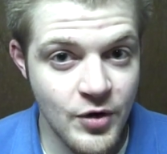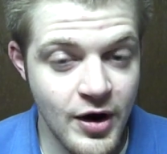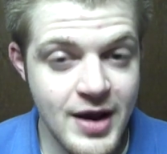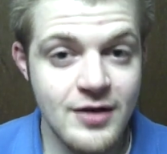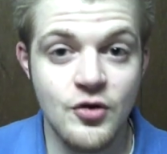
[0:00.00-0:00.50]
All
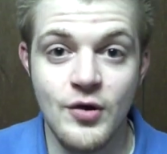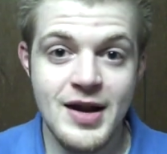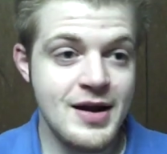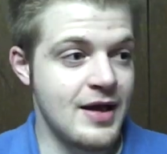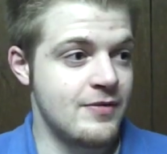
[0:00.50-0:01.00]
right.
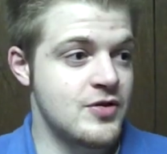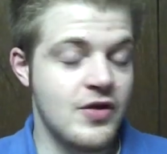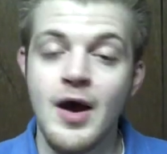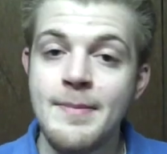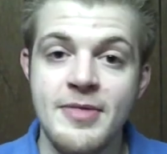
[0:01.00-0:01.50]
Granted, I
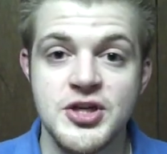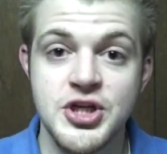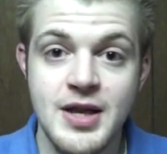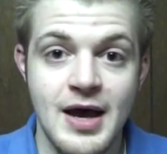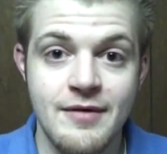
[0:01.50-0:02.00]
just hyped the
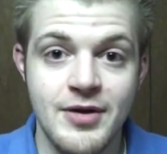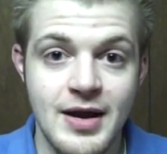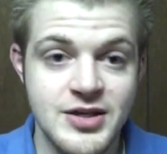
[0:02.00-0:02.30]
shit out of it.